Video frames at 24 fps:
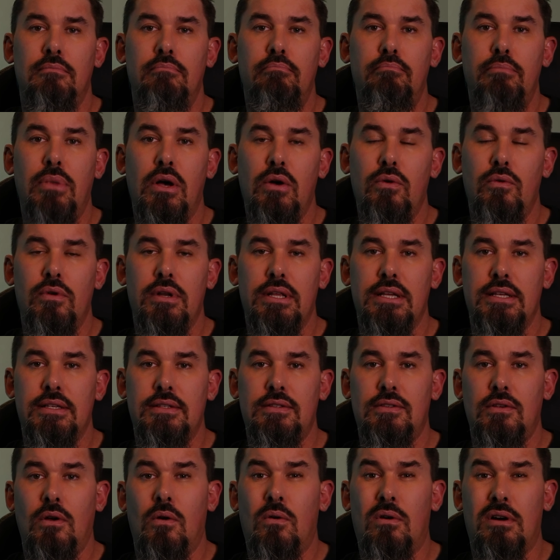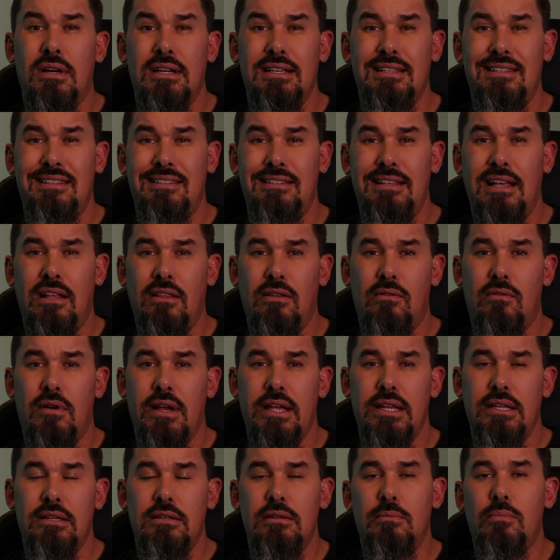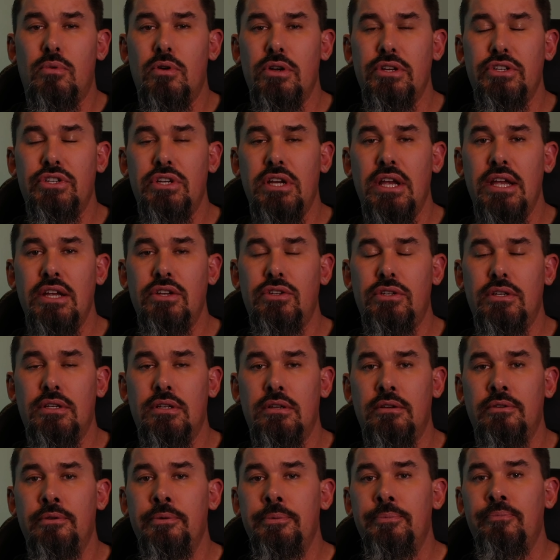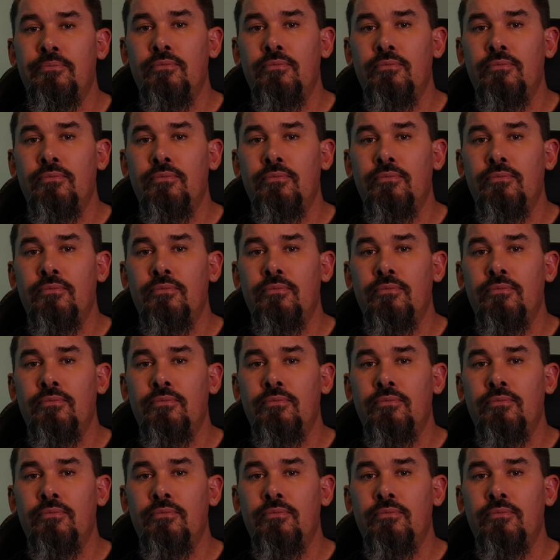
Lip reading: bonus or accelerated depreciation,